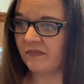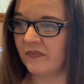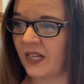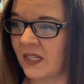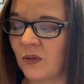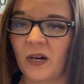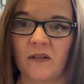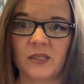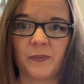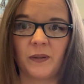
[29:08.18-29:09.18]
that's what I
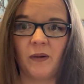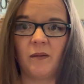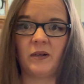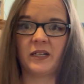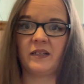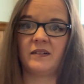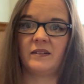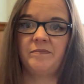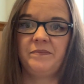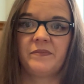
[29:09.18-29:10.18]
would spend my money
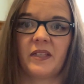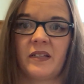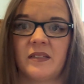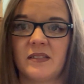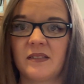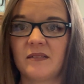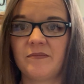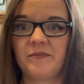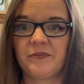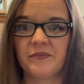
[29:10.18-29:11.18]
on, is,
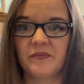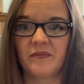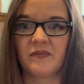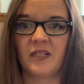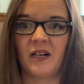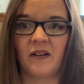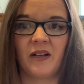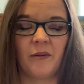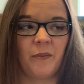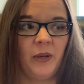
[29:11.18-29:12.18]

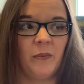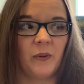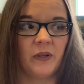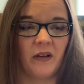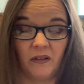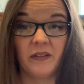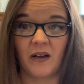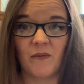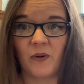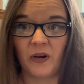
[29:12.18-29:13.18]
getting people
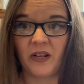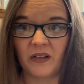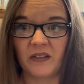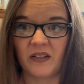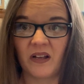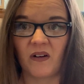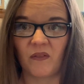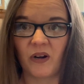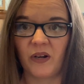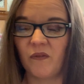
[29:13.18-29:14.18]
that want it and that are
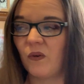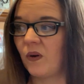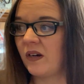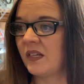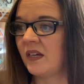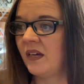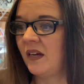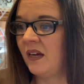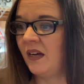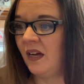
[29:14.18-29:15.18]
ready for it.
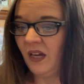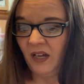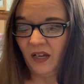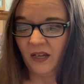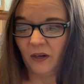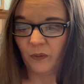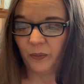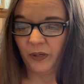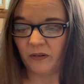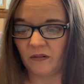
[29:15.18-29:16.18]
Help,
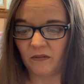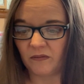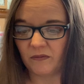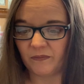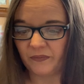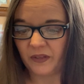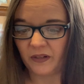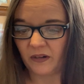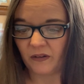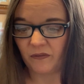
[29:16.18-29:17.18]

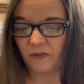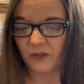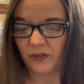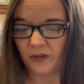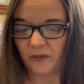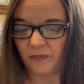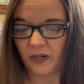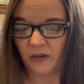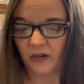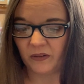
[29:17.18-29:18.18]
for their
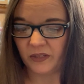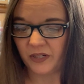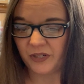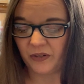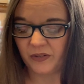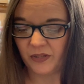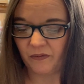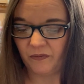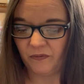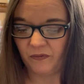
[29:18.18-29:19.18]
mental health issues
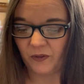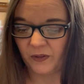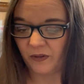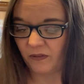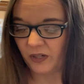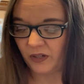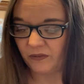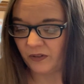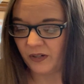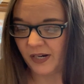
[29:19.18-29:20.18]
and for their
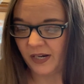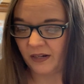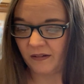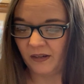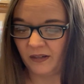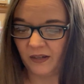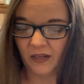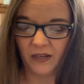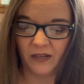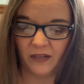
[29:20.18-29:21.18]
recovery
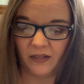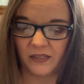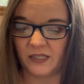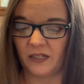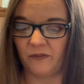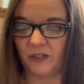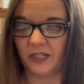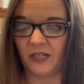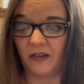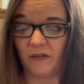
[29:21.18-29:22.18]
and stuff like
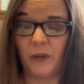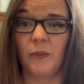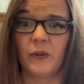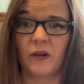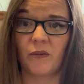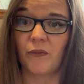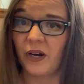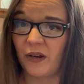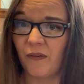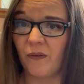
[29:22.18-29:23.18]
that. People that are
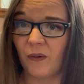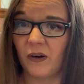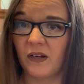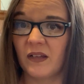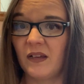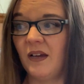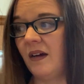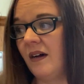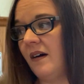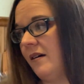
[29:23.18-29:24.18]
ready for it.
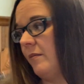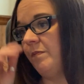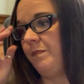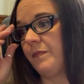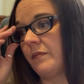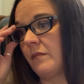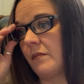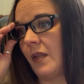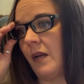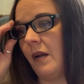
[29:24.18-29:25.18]

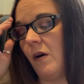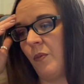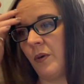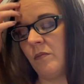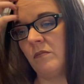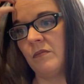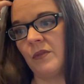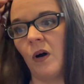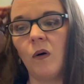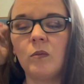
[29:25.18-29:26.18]
And helping the
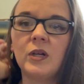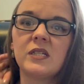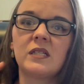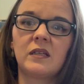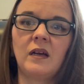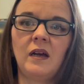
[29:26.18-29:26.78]
homeless.